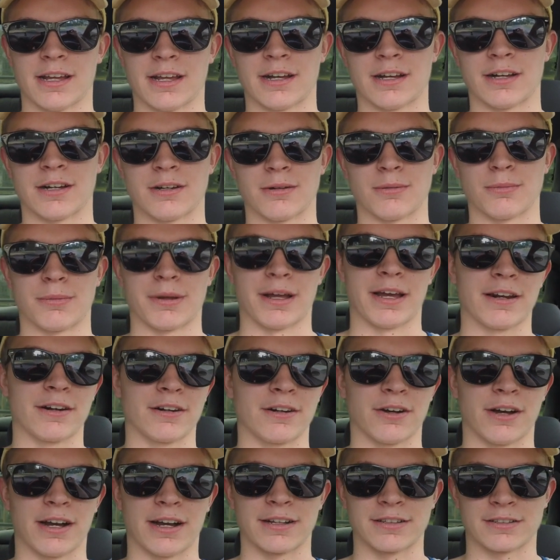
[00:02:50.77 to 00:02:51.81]
I don't
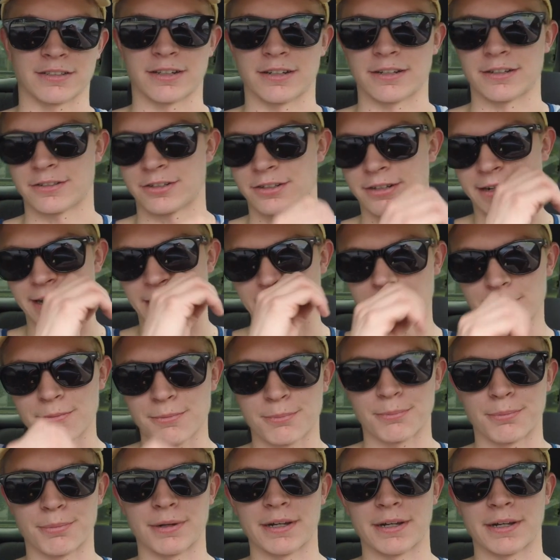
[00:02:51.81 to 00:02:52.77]
know how it's gonna turn out,